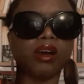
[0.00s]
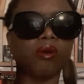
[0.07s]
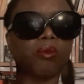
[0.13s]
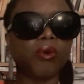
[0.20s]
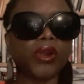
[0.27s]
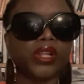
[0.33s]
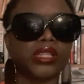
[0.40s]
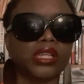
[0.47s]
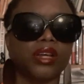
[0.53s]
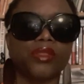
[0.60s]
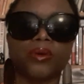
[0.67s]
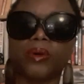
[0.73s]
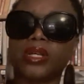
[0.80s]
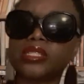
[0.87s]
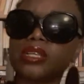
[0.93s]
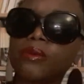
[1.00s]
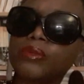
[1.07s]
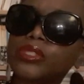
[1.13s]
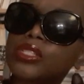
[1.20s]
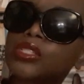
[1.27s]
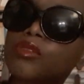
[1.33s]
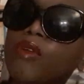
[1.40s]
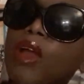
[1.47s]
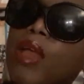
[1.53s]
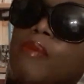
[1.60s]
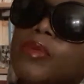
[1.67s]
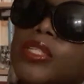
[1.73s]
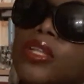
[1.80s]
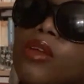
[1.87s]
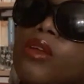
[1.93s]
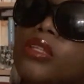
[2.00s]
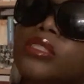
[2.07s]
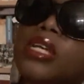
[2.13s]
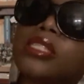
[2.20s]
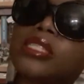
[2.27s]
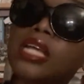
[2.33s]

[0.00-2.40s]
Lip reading: what are the other words that would describe, you know,